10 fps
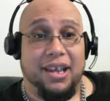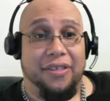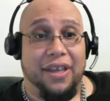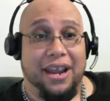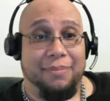and
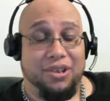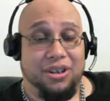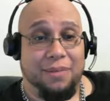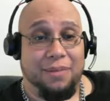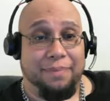then I'm gonna
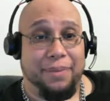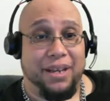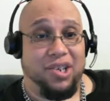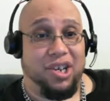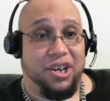start my binge
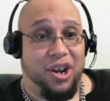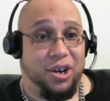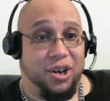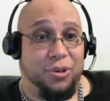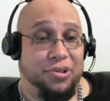on
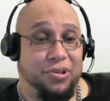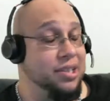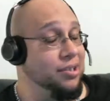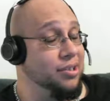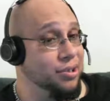Narcos
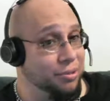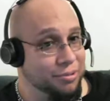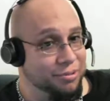season 2.